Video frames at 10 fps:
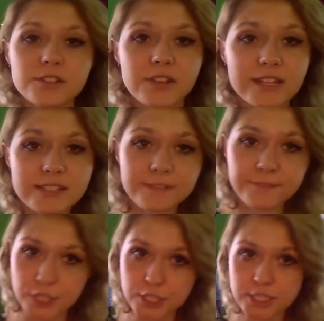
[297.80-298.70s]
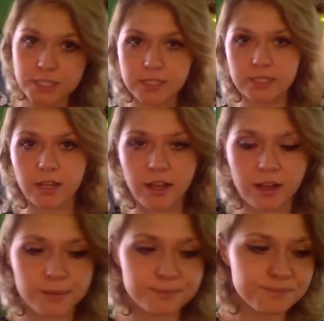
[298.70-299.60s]
So that is the first
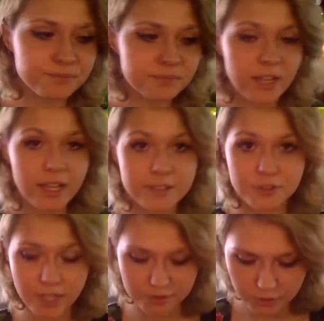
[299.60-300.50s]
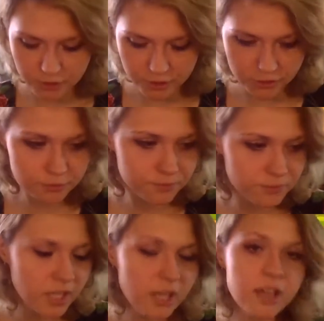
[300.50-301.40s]
exercise you can do
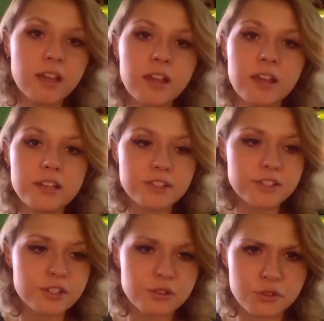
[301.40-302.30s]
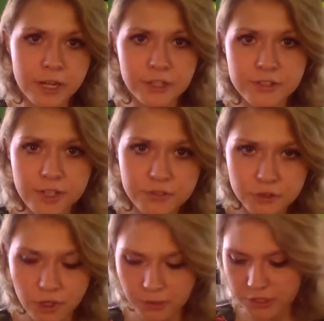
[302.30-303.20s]
to train yourself
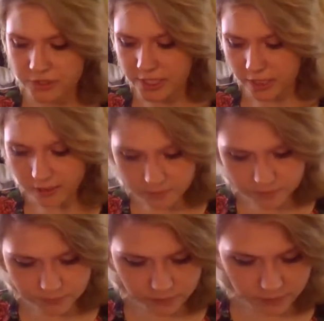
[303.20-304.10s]
to draw what you're seeing.